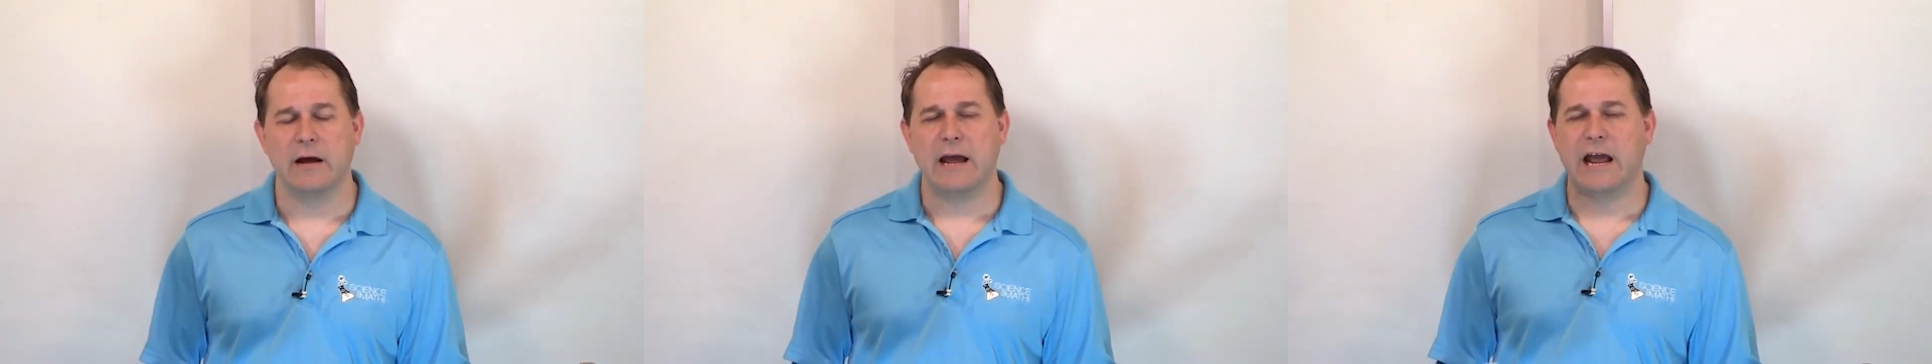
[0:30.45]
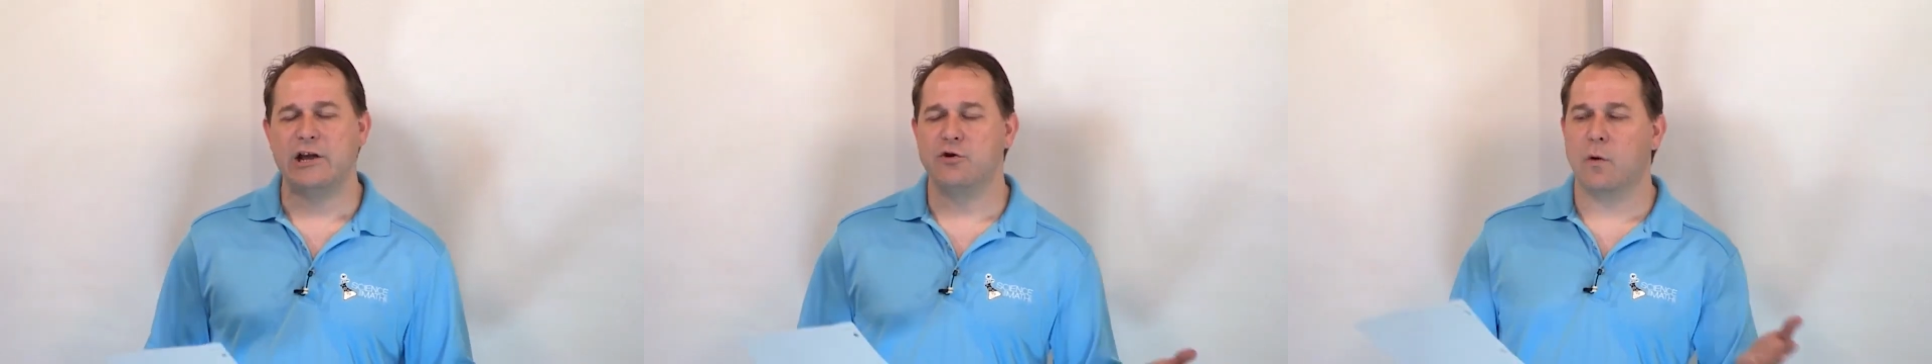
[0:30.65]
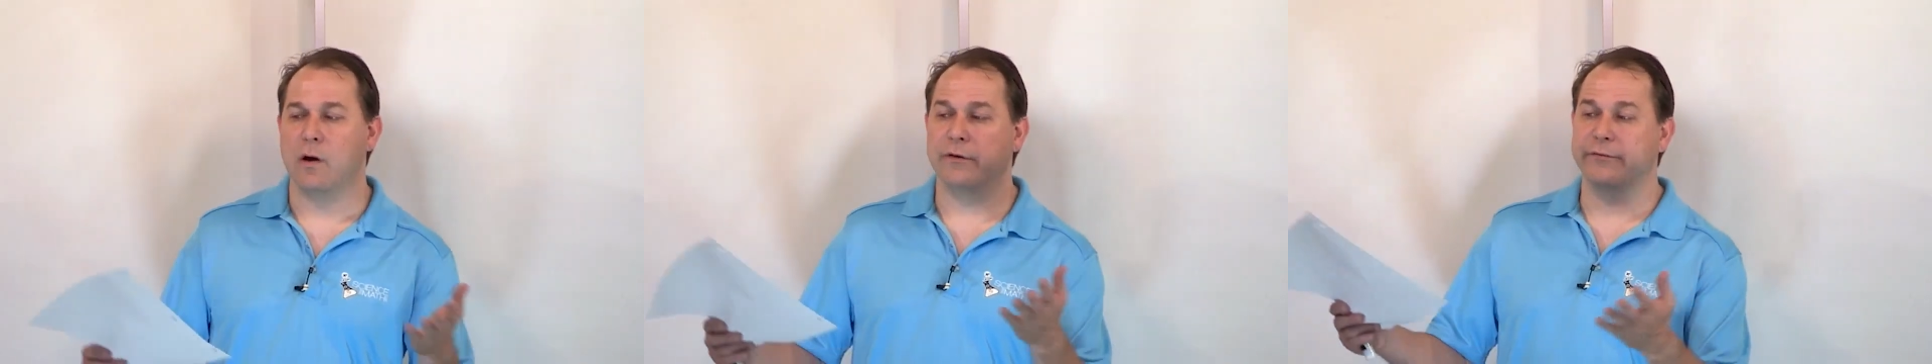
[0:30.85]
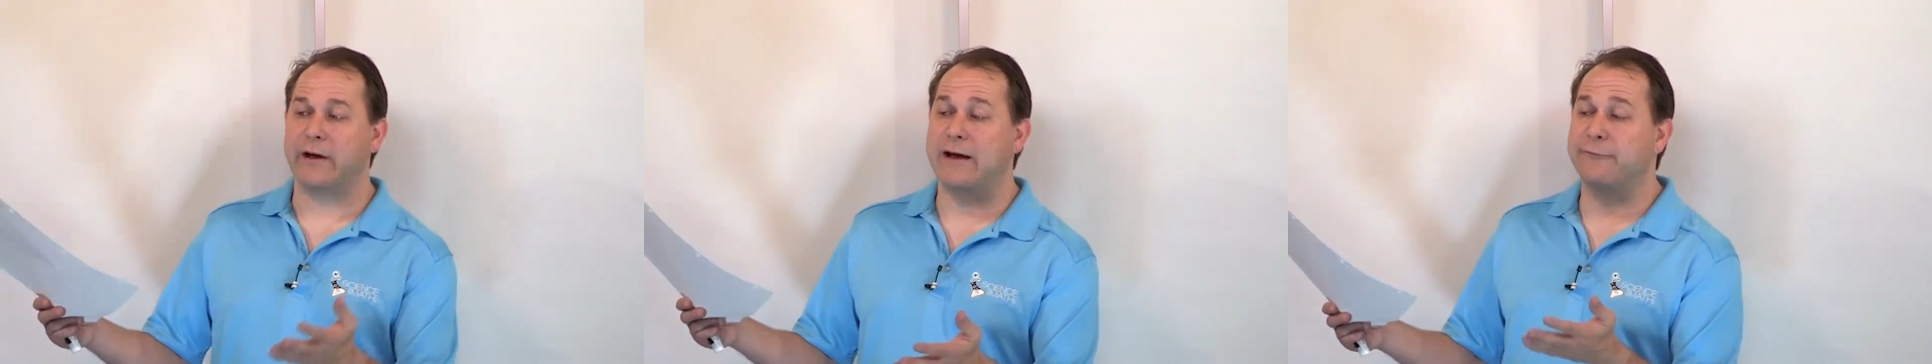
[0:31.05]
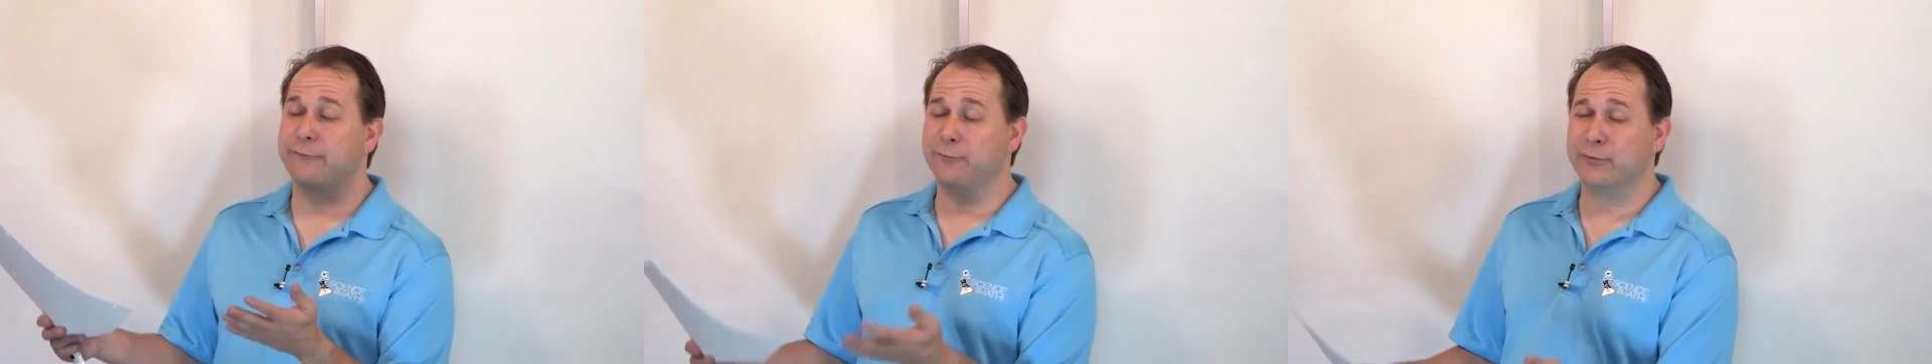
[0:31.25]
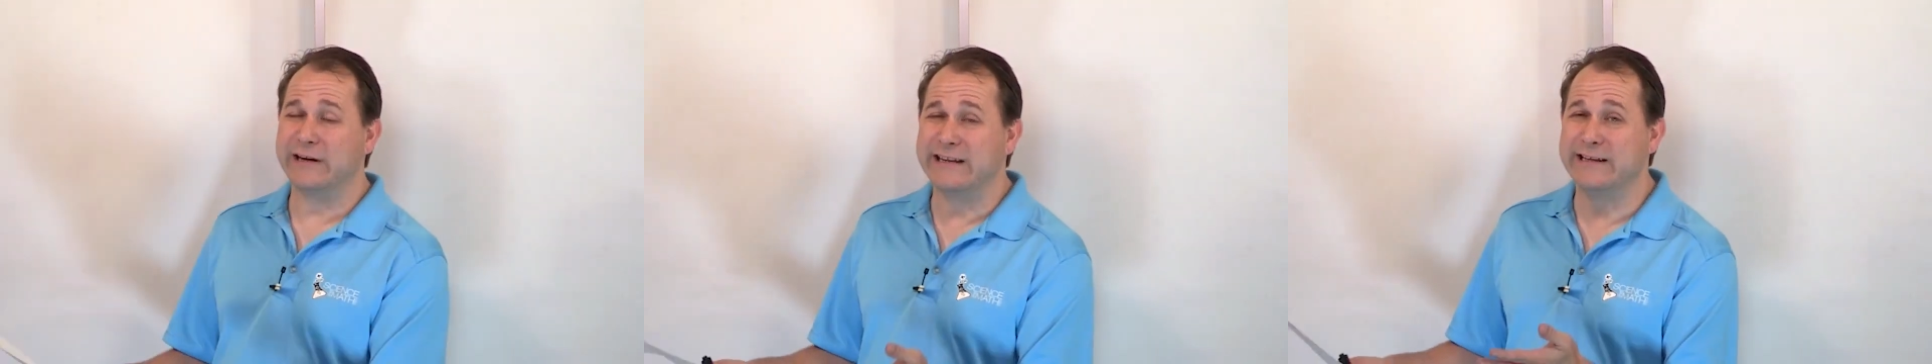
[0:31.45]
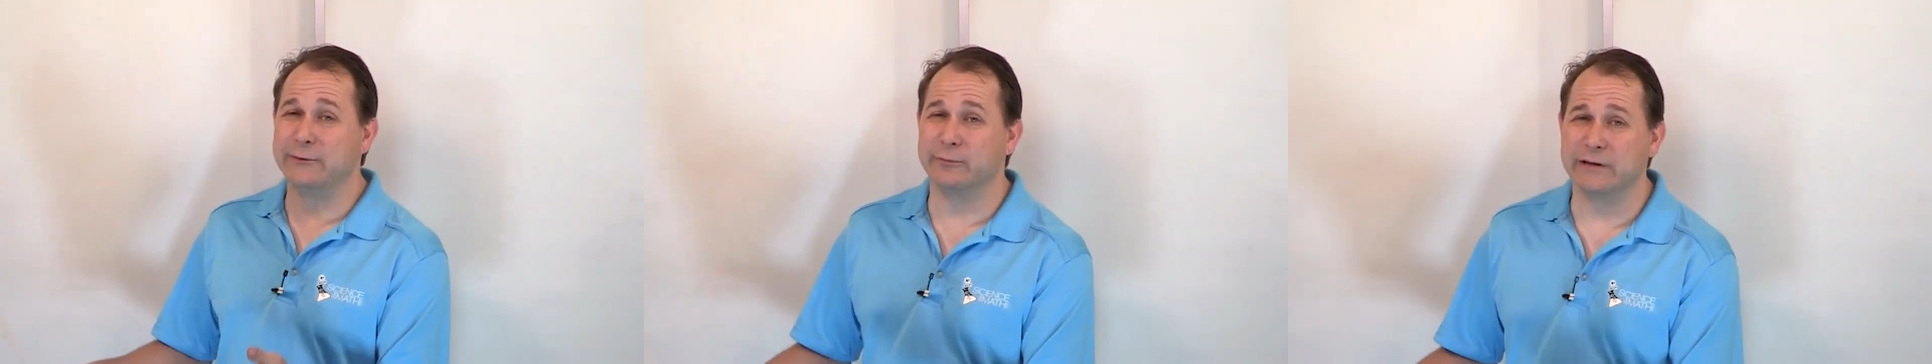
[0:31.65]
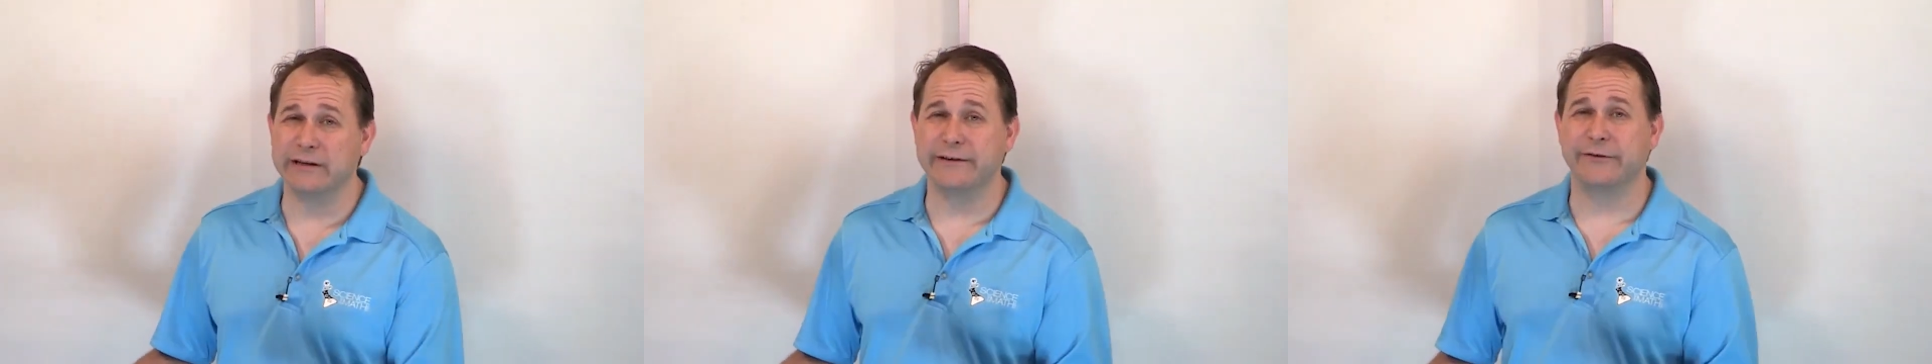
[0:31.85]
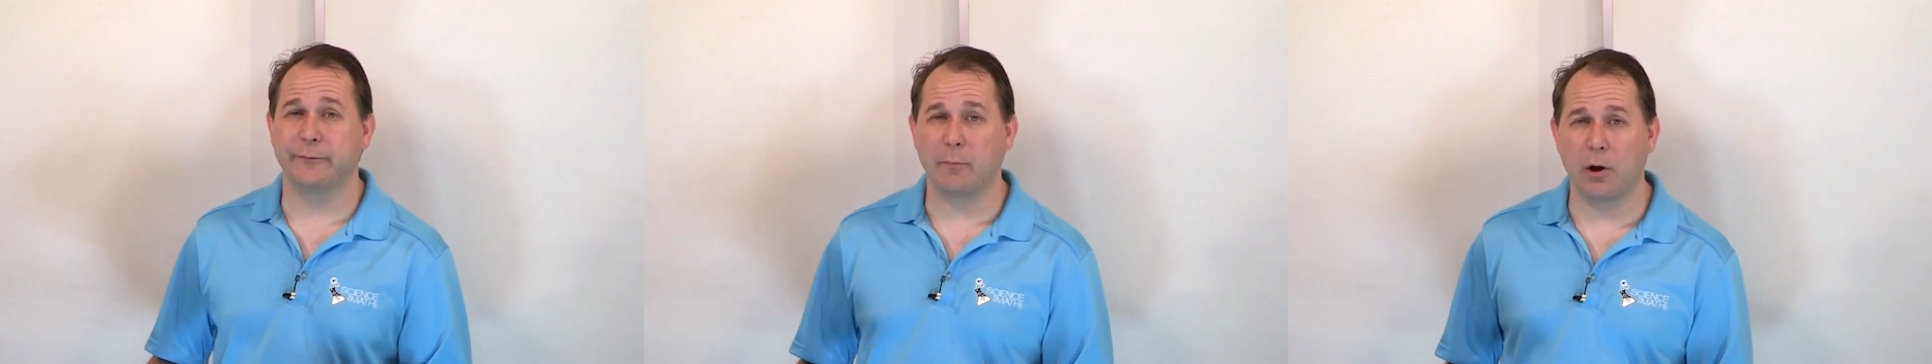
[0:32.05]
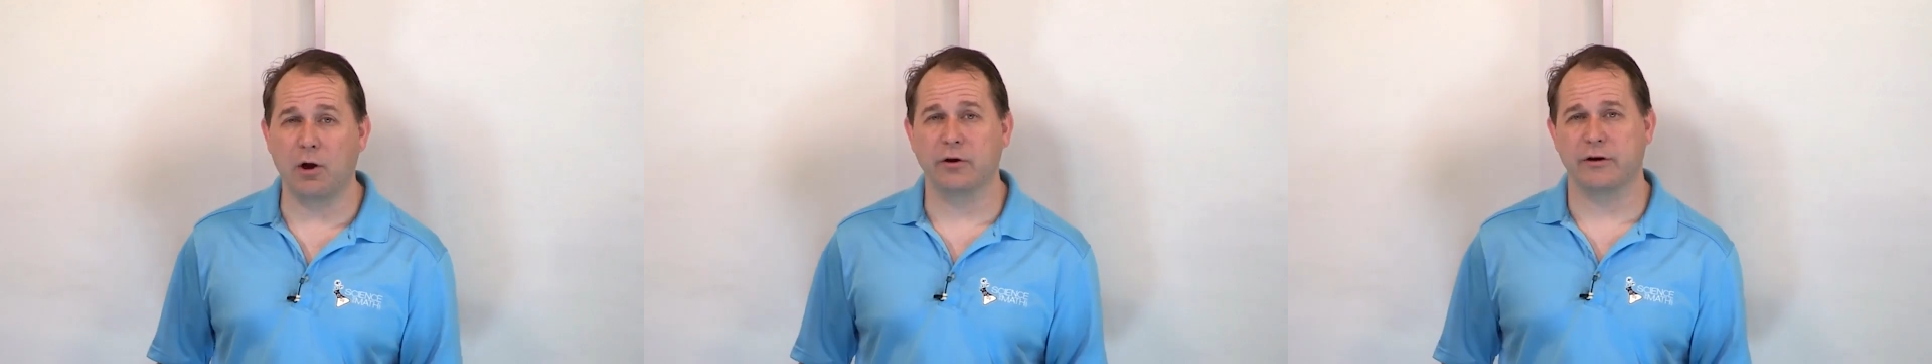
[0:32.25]
And you also have really, really
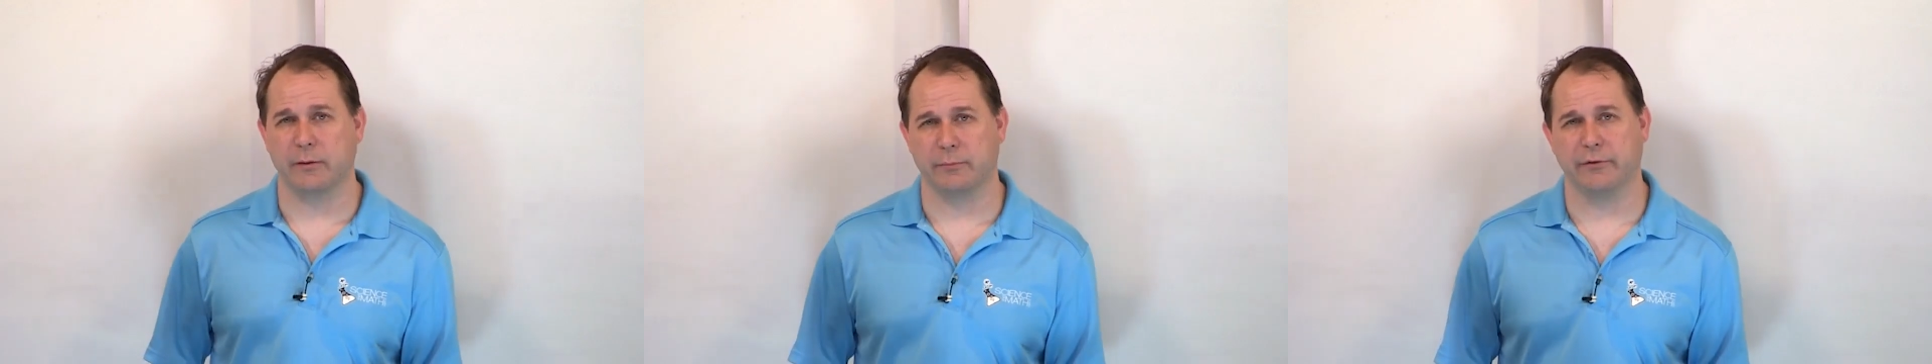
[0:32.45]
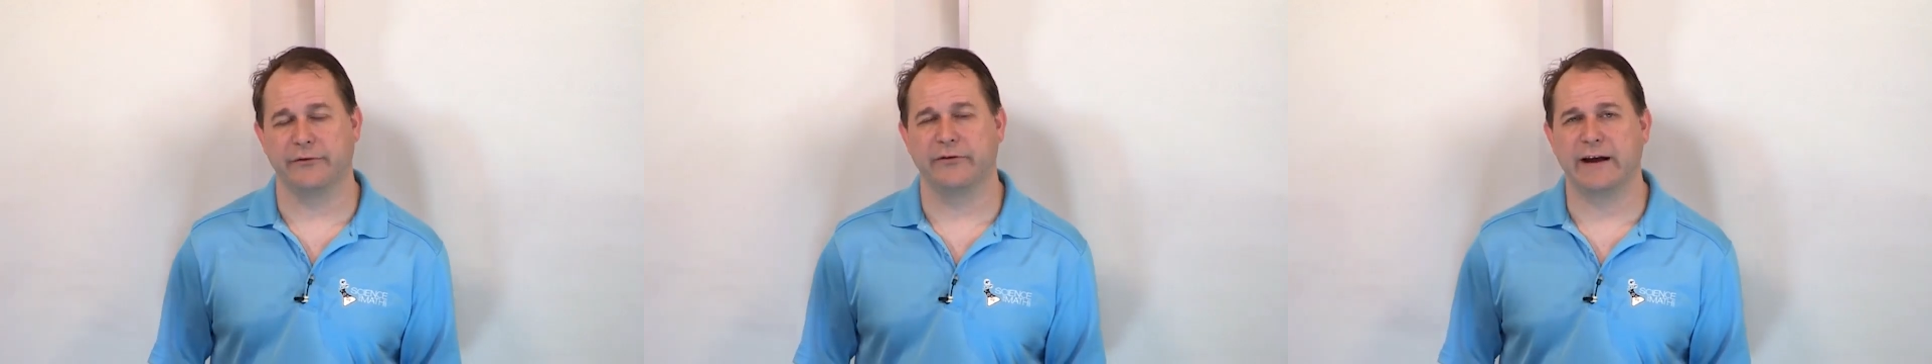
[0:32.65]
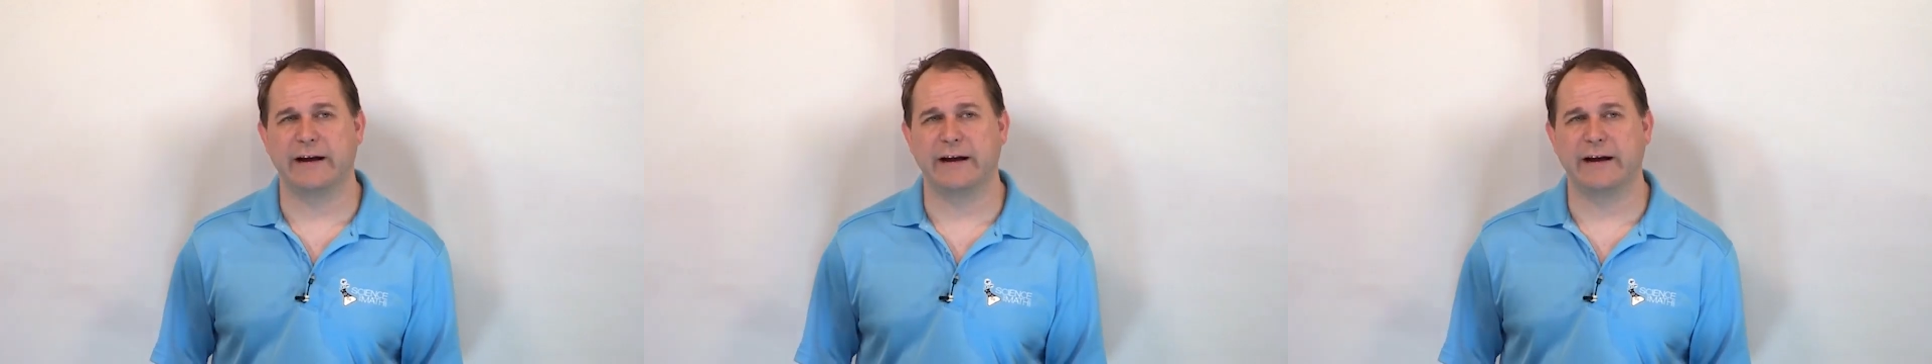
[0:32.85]
small numbers.